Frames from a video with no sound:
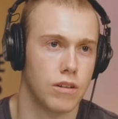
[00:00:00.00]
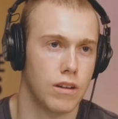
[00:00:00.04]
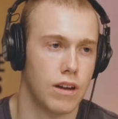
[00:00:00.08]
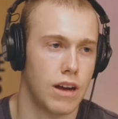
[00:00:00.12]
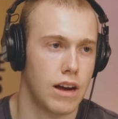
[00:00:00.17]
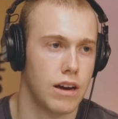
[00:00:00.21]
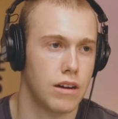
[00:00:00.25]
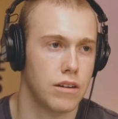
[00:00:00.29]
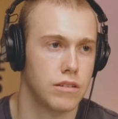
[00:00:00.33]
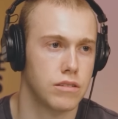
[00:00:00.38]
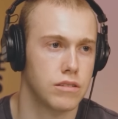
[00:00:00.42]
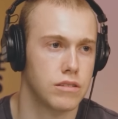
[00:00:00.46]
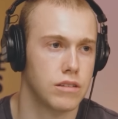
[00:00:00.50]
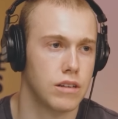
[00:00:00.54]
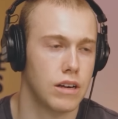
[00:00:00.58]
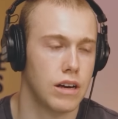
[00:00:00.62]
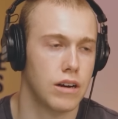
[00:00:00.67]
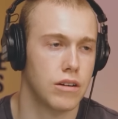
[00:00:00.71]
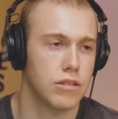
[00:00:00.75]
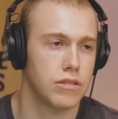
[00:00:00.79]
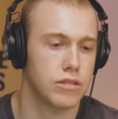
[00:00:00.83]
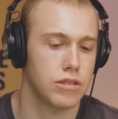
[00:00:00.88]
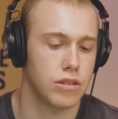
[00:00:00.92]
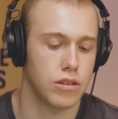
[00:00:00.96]
How does
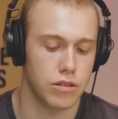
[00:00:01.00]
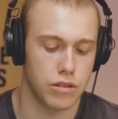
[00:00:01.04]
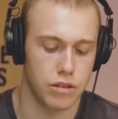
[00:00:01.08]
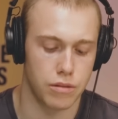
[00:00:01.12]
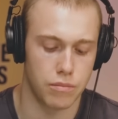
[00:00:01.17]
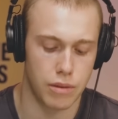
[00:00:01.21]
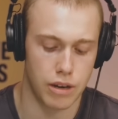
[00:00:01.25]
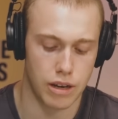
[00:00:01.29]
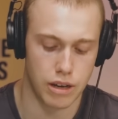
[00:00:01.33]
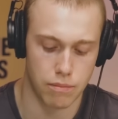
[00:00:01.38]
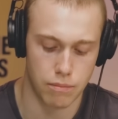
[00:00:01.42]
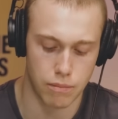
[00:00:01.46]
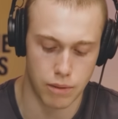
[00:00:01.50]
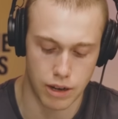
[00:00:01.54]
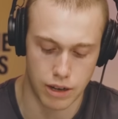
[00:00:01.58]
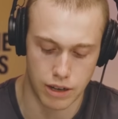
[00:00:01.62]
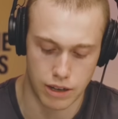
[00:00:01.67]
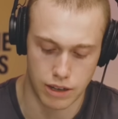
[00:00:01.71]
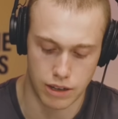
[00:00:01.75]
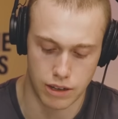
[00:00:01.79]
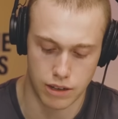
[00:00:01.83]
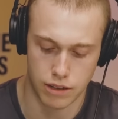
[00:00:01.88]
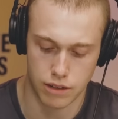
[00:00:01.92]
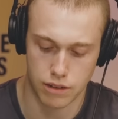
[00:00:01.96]
Yondr make
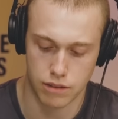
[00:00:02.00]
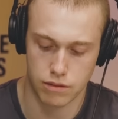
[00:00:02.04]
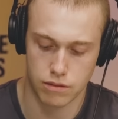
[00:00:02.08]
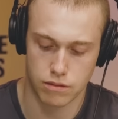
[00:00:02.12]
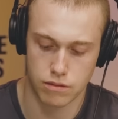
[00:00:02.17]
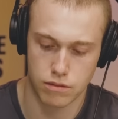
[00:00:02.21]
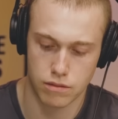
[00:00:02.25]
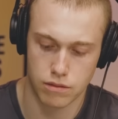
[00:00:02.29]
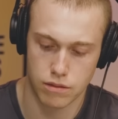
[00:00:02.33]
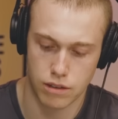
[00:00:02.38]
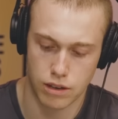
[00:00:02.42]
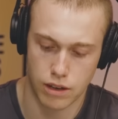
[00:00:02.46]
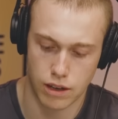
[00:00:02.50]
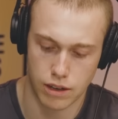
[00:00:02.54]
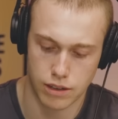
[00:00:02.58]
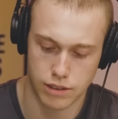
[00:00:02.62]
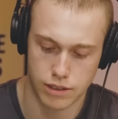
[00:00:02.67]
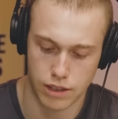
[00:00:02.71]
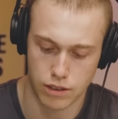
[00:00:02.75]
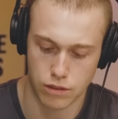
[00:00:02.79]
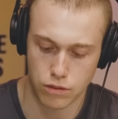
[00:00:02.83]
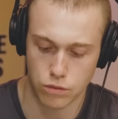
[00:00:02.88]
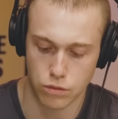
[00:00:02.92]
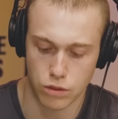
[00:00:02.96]
money, and how does
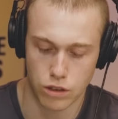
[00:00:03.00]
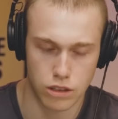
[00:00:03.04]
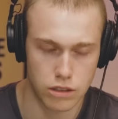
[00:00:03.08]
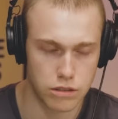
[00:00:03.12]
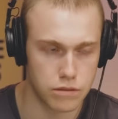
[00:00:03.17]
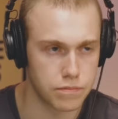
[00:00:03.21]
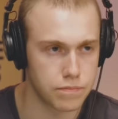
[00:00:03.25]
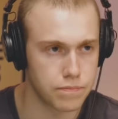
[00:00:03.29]
that all work?